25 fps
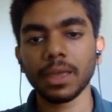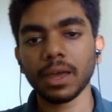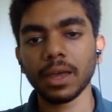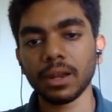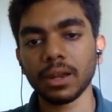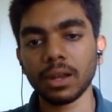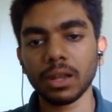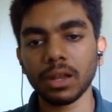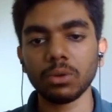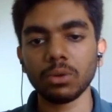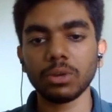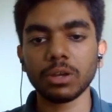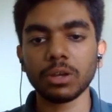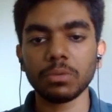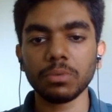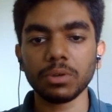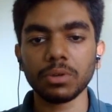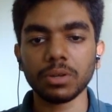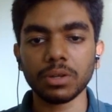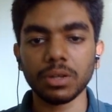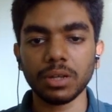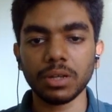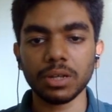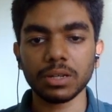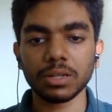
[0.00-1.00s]
And now let me
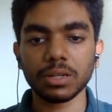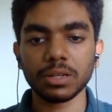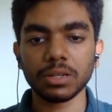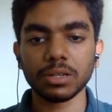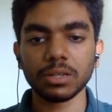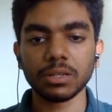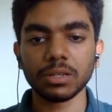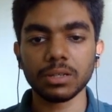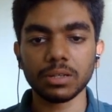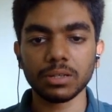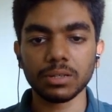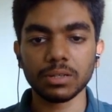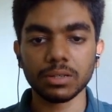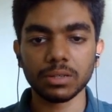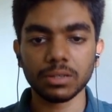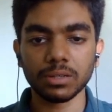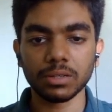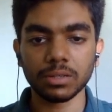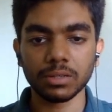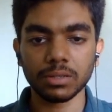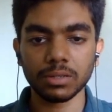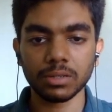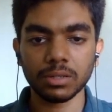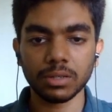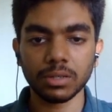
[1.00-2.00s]
create
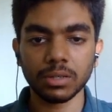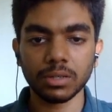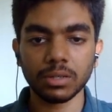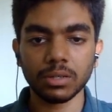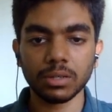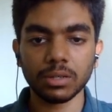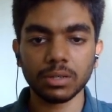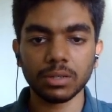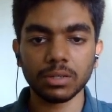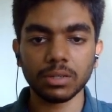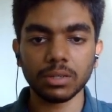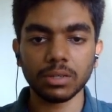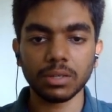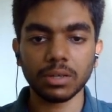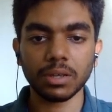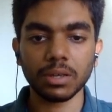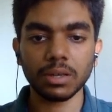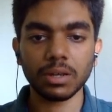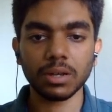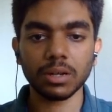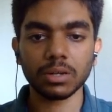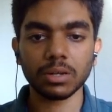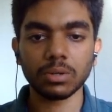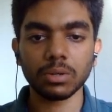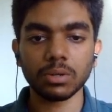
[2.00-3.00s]
the
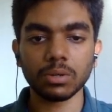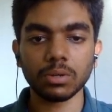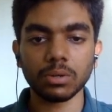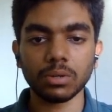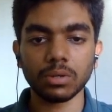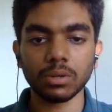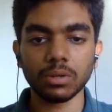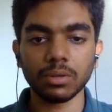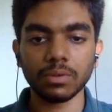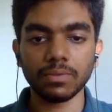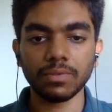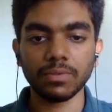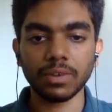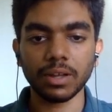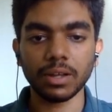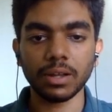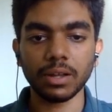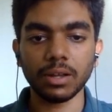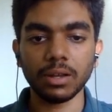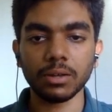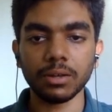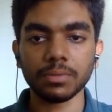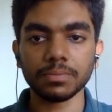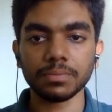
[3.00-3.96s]
correct file,